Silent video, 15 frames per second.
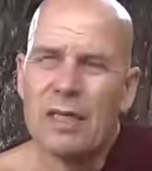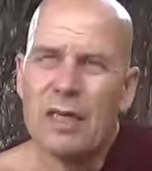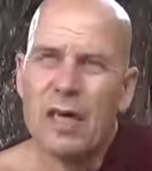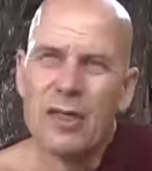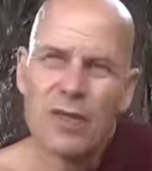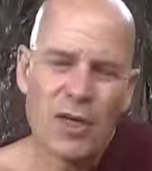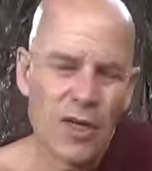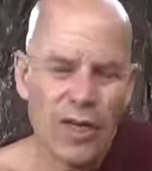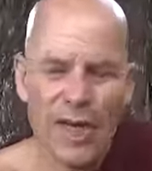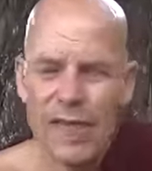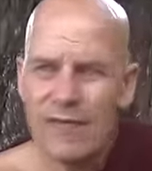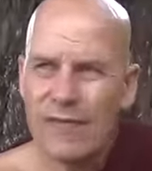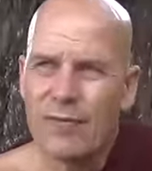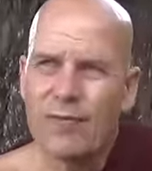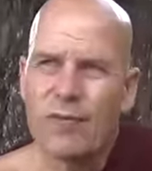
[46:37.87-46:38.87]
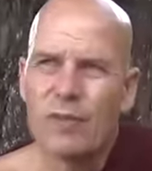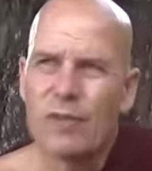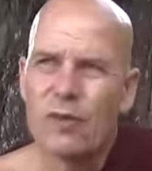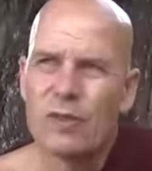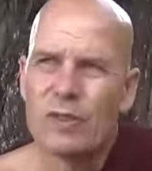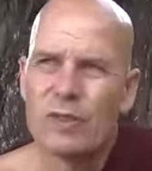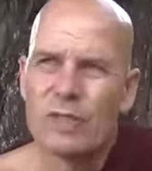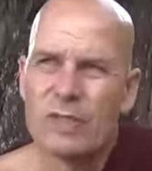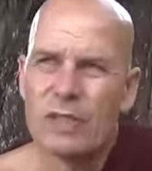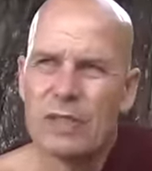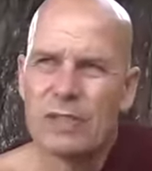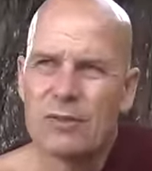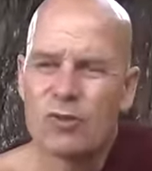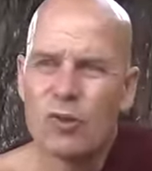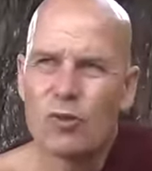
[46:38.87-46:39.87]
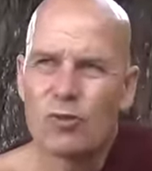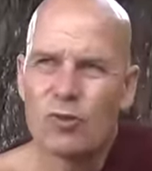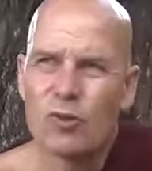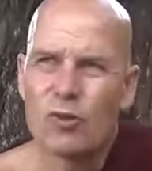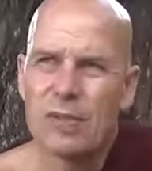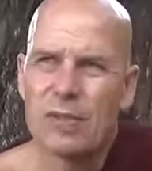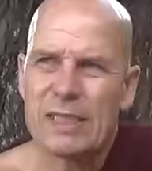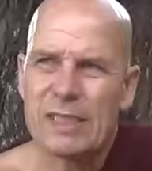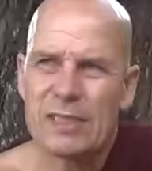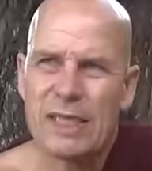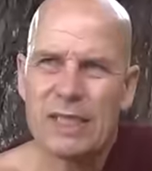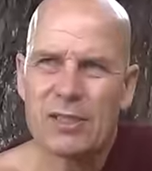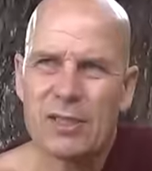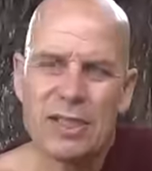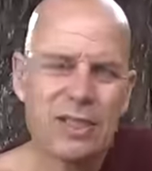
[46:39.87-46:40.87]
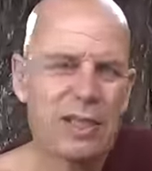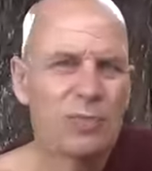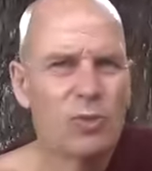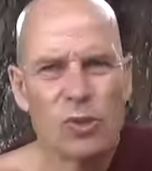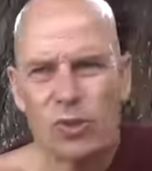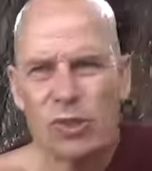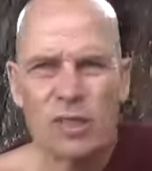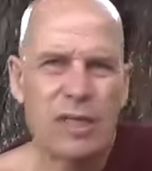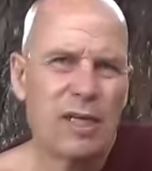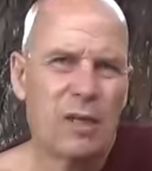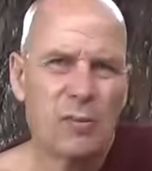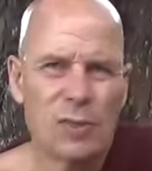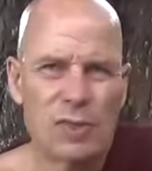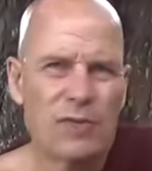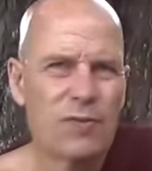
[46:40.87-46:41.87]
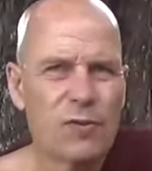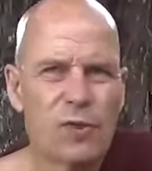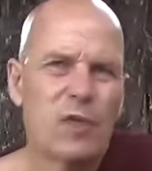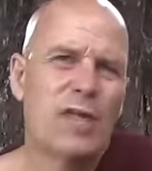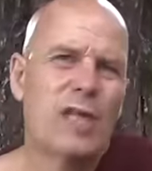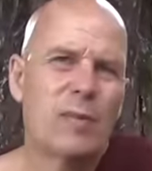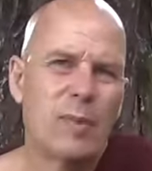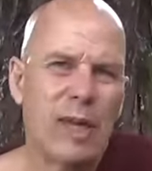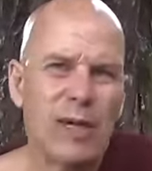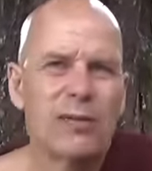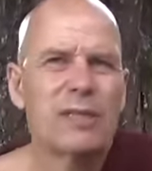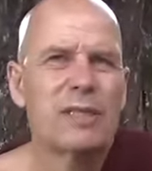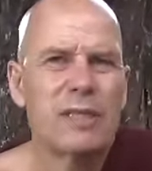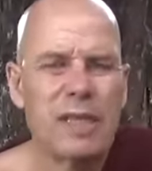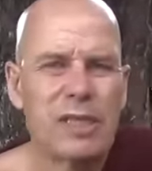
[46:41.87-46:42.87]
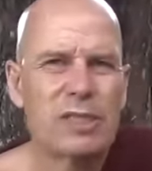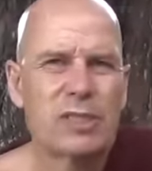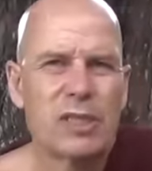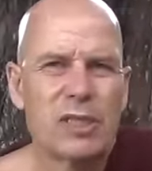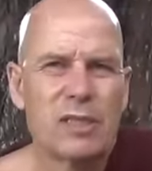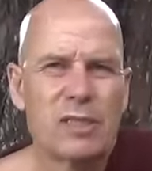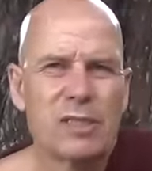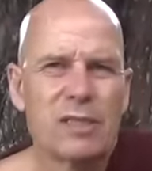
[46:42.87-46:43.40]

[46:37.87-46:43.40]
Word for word: On the other hand, if you so so it's, there's nothing mystical or metaphysical about it, actually.